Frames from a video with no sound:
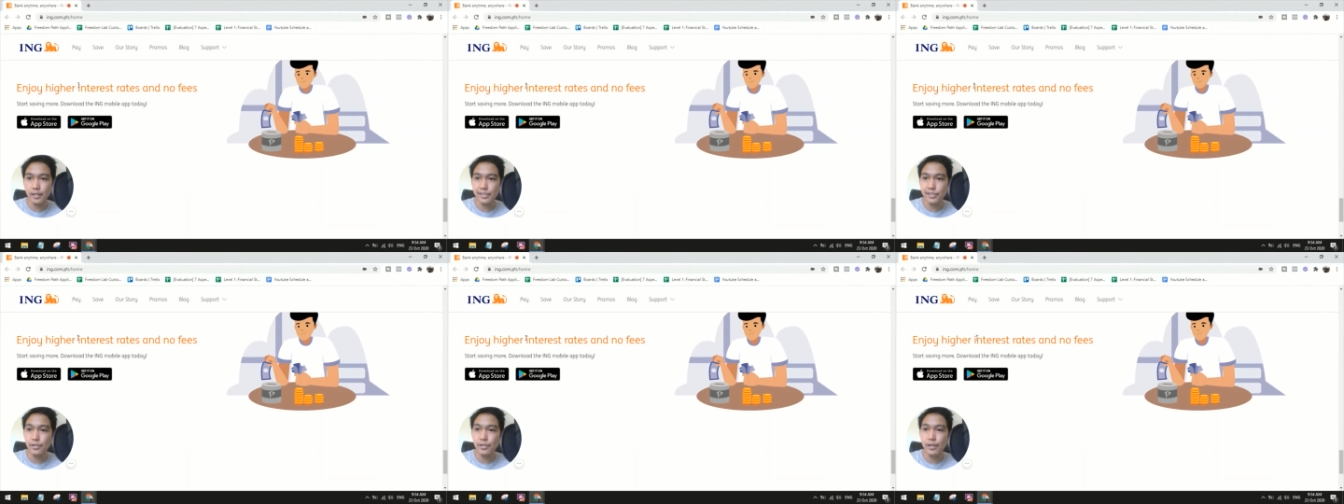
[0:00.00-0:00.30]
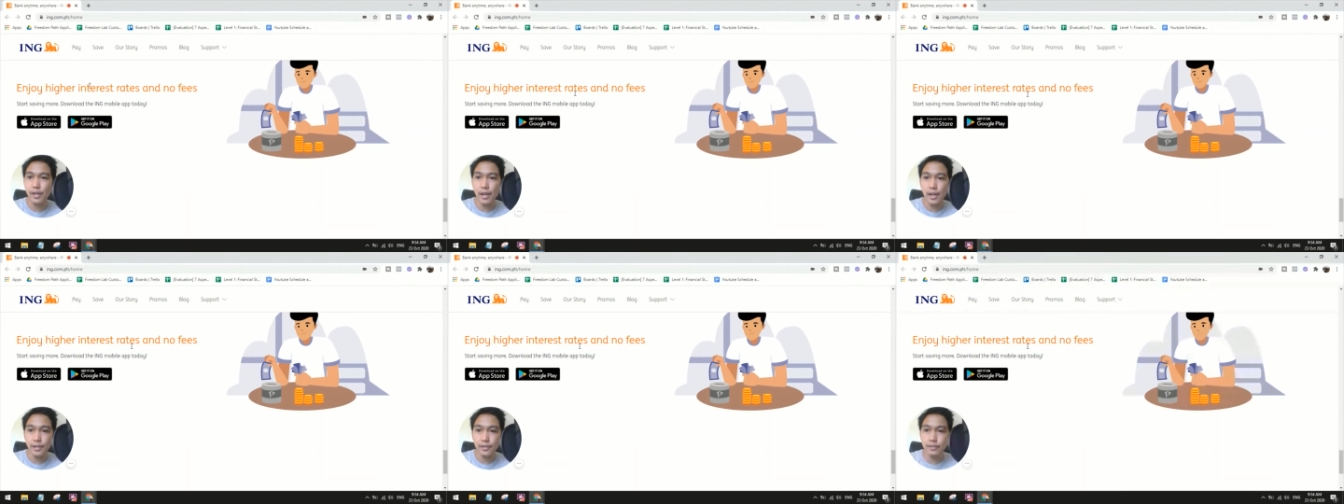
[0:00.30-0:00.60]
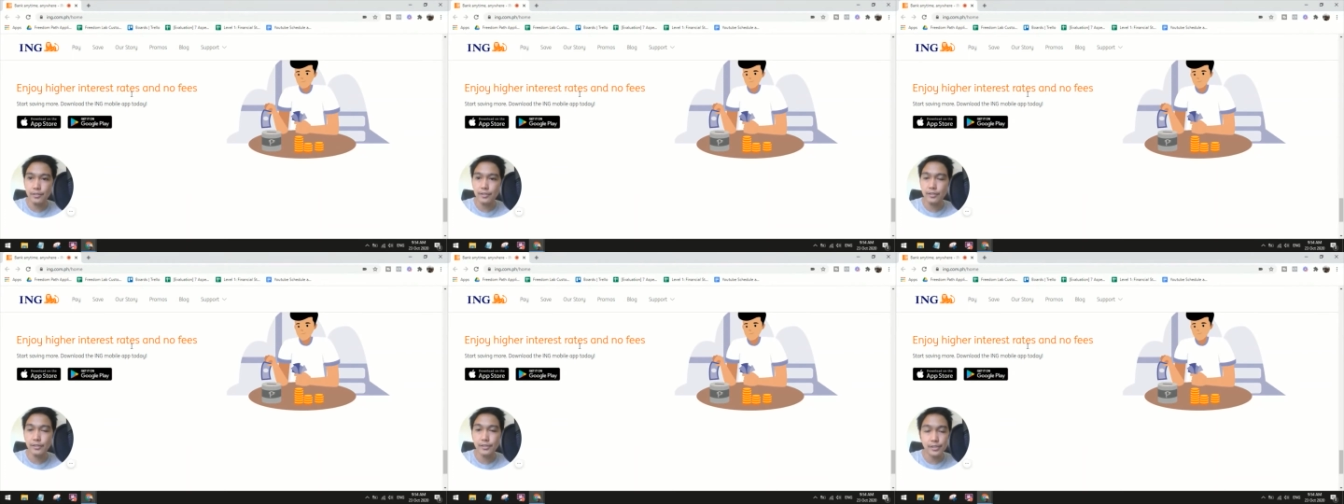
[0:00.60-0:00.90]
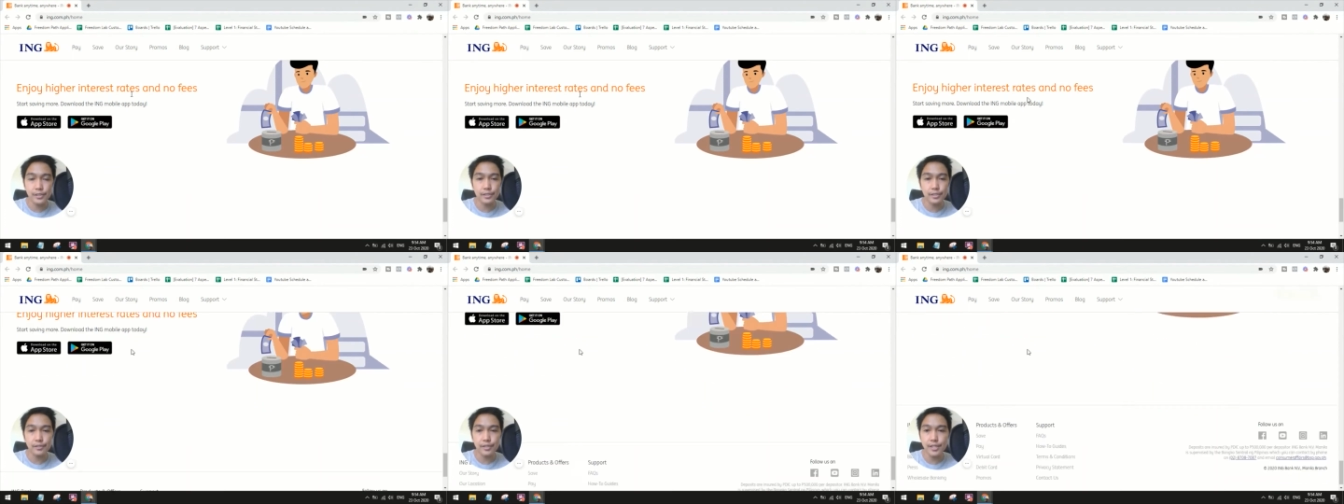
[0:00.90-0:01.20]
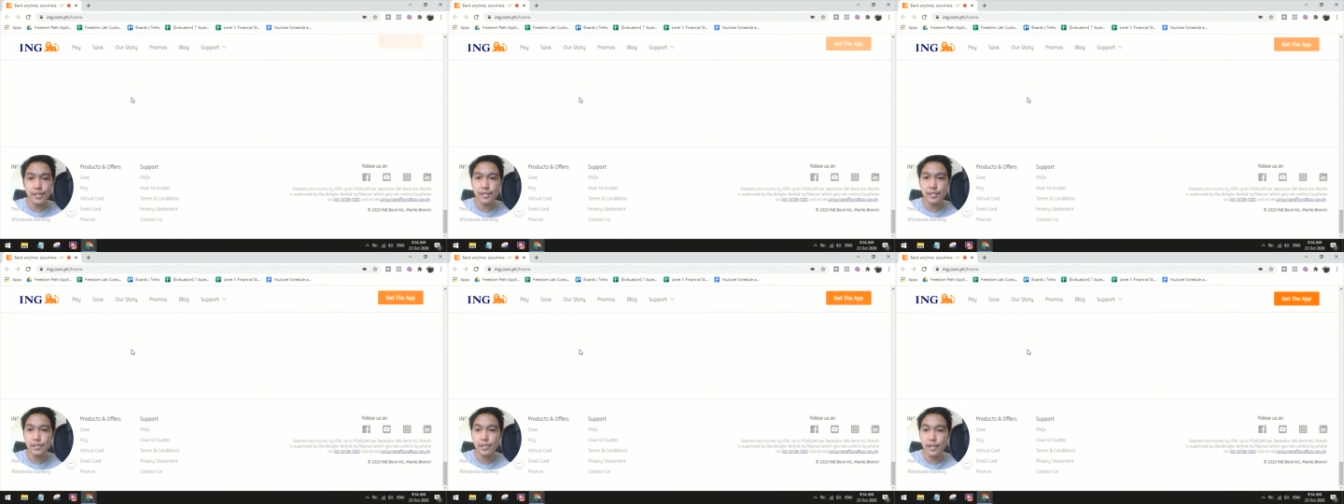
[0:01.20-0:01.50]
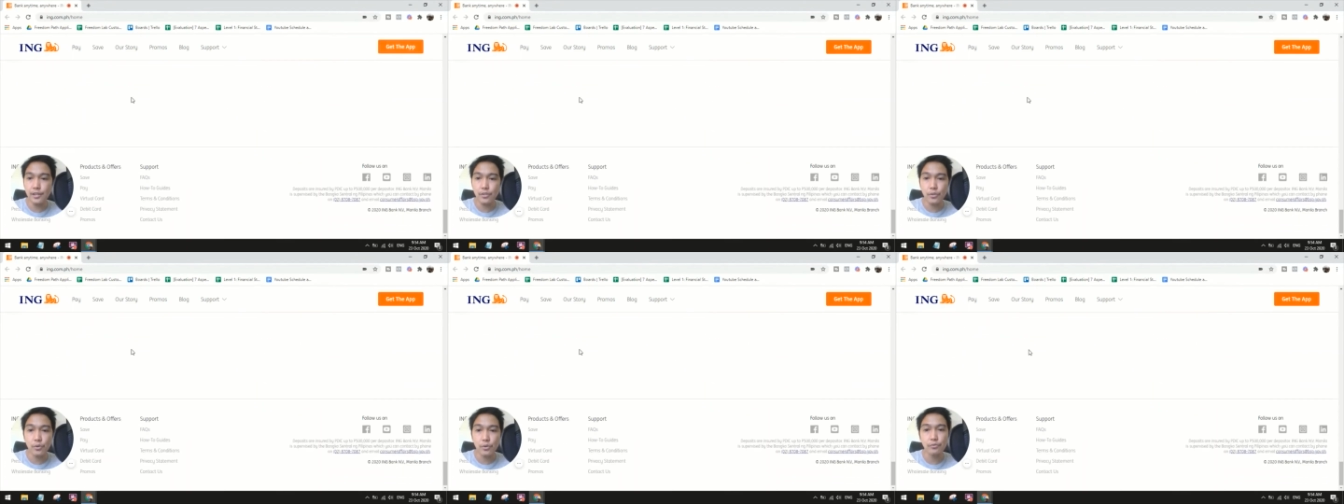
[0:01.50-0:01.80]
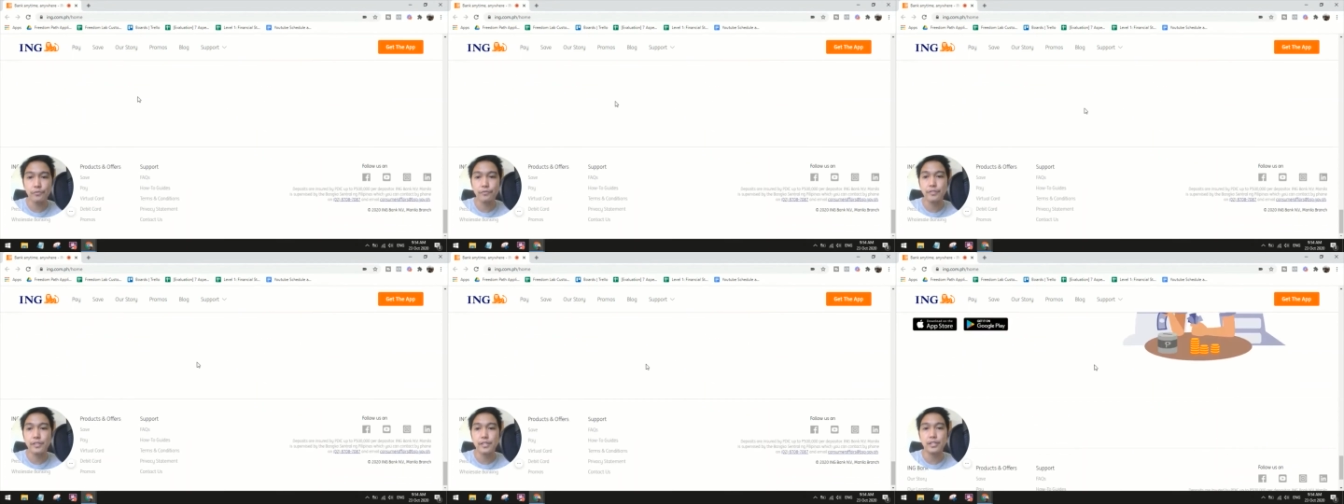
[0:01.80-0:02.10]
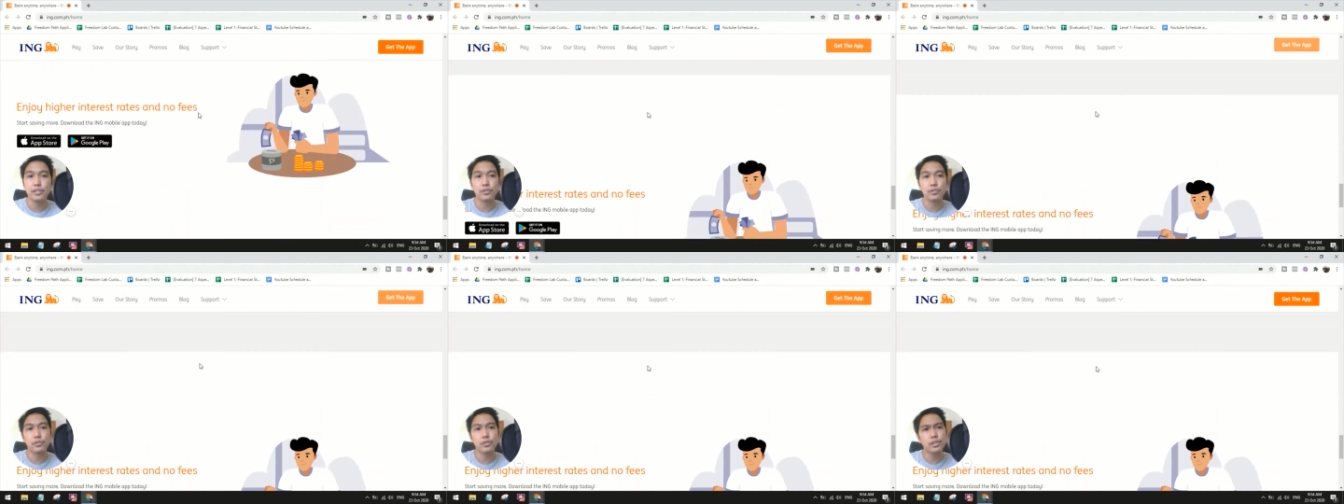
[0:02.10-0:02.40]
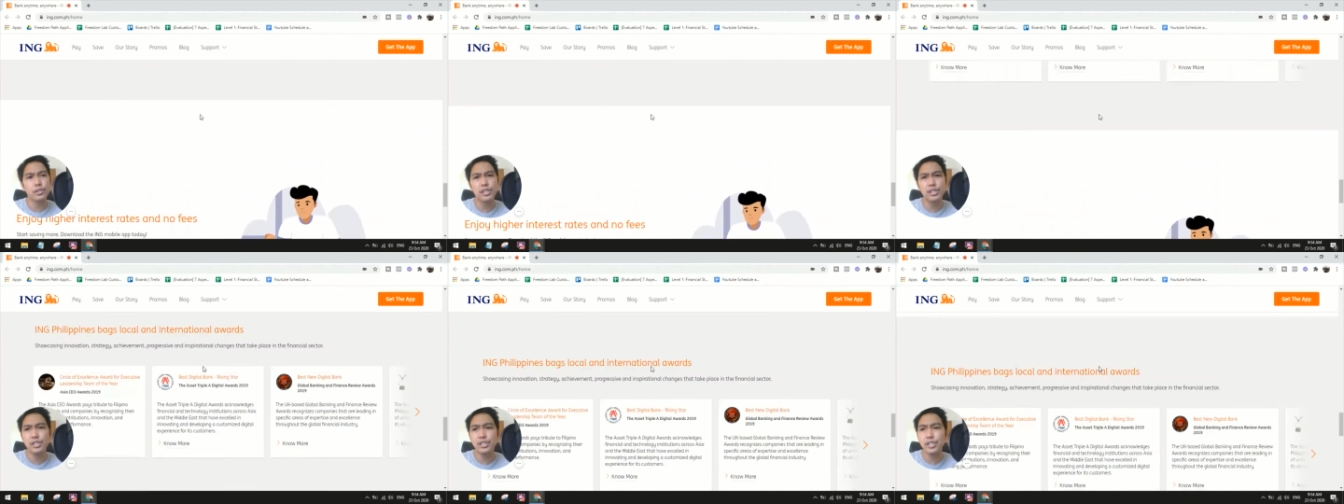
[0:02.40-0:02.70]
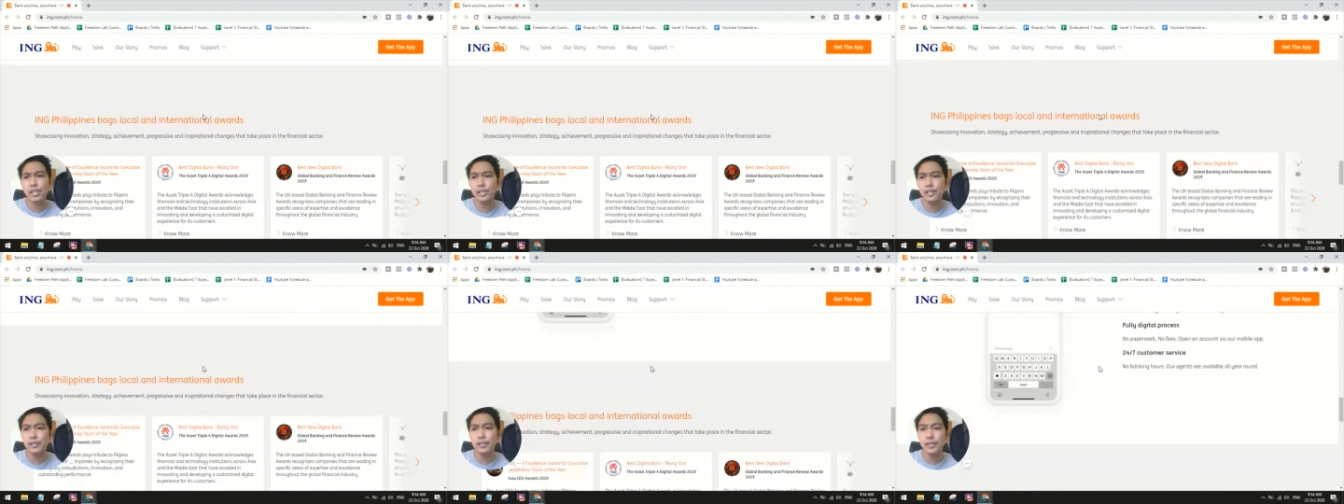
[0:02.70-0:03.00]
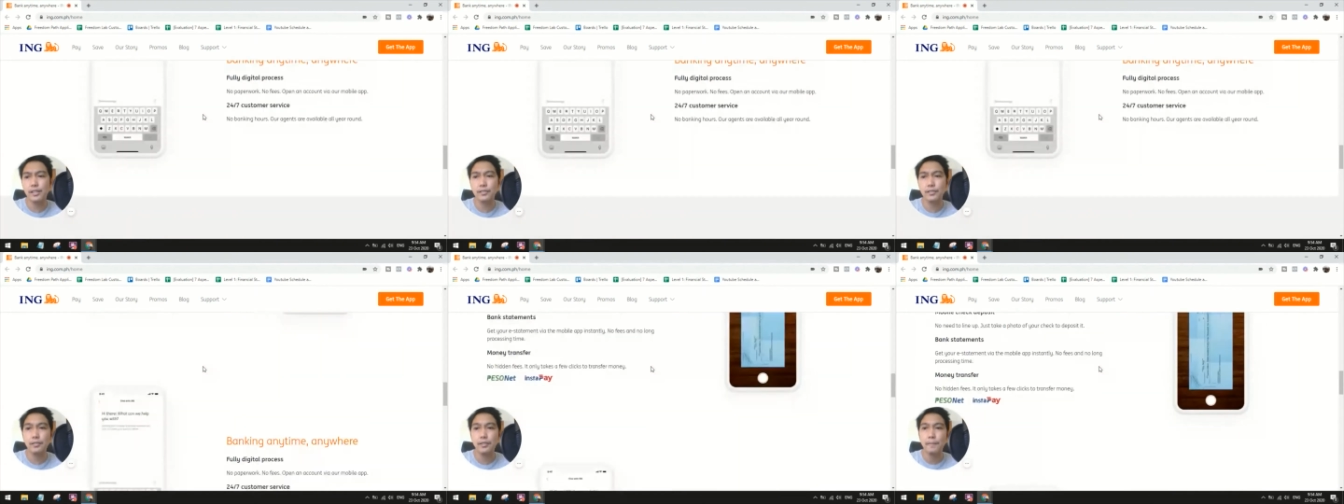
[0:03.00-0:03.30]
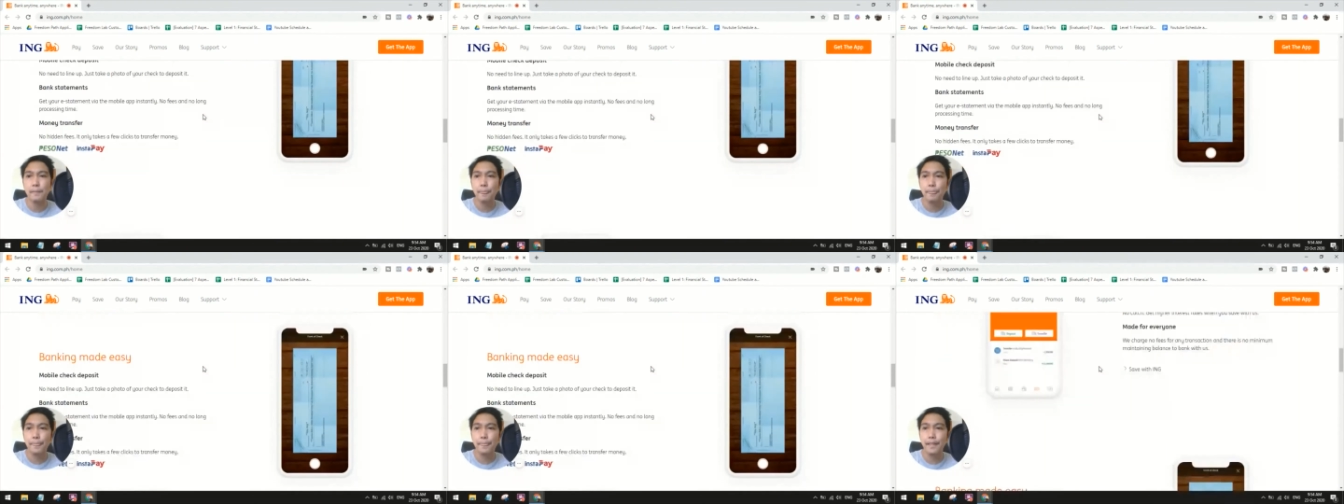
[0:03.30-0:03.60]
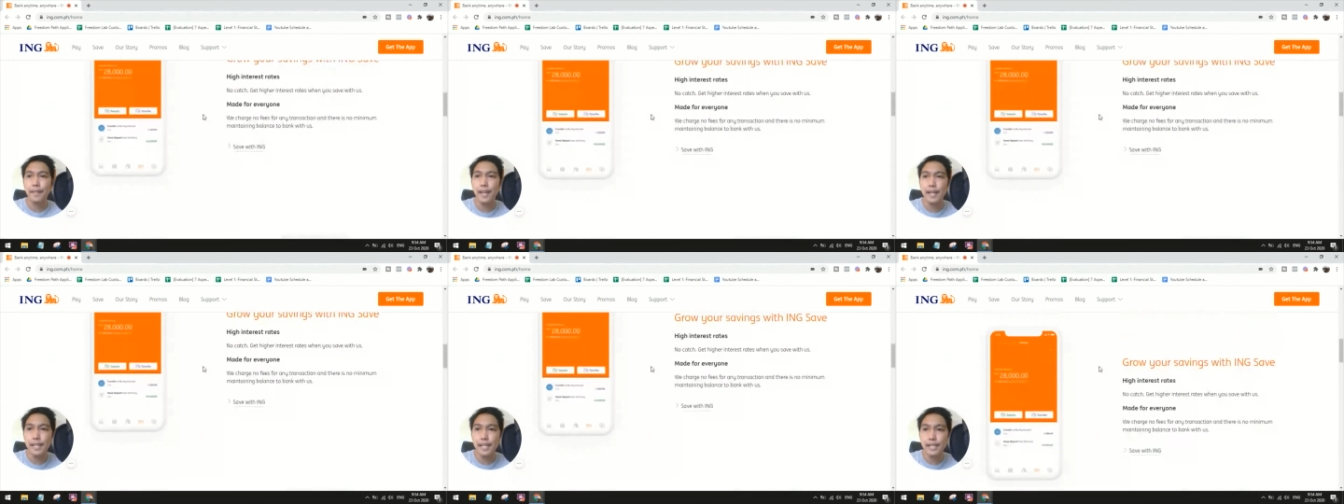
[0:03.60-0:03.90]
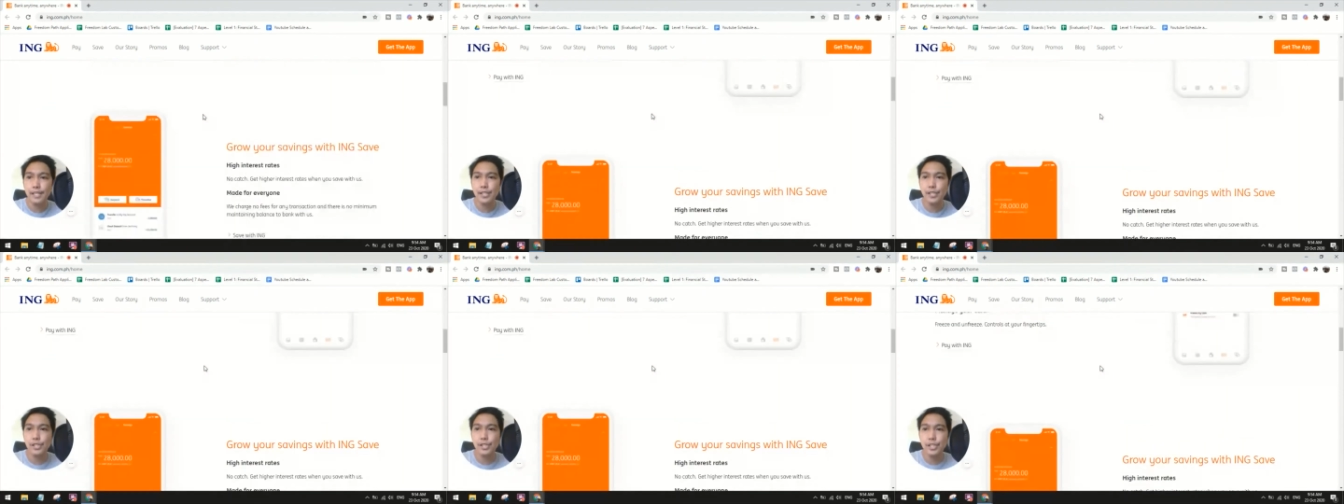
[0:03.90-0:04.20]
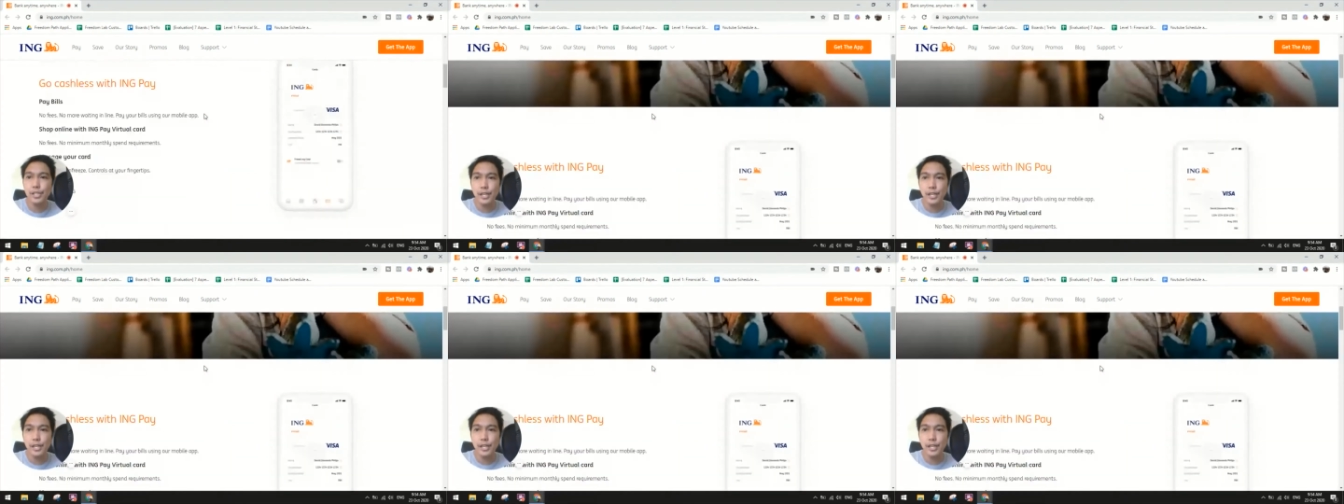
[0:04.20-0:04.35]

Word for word: enjoy higher interest rates and no fees. So you just check it out, I N G